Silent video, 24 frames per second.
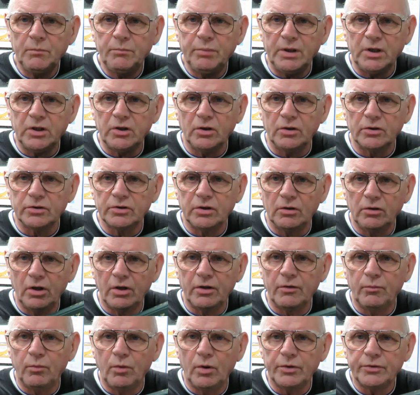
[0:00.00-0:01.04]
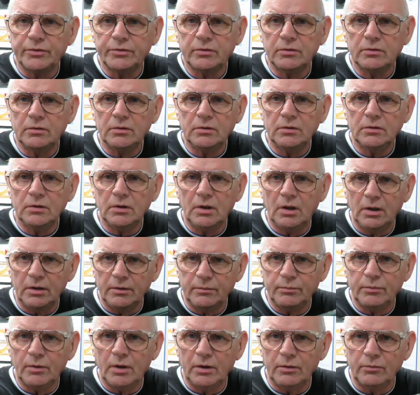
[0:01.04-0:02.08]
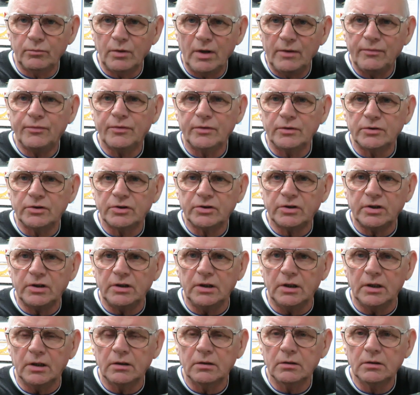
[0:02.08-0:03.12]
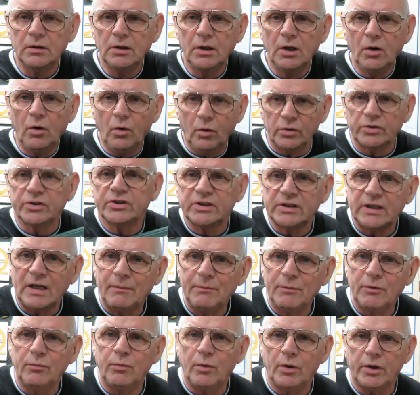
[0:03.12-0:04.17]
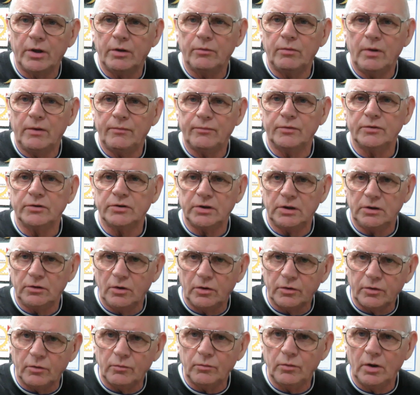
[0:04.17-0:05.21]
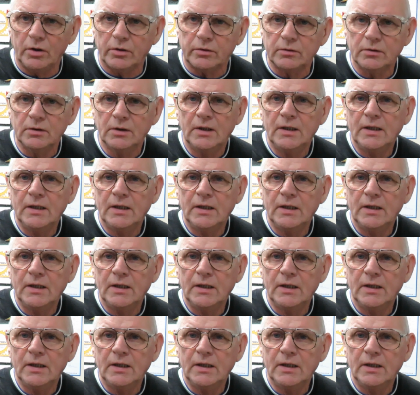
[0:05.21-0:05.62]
because a lot of what I referenced here, or some of what I referenced here, not a lot,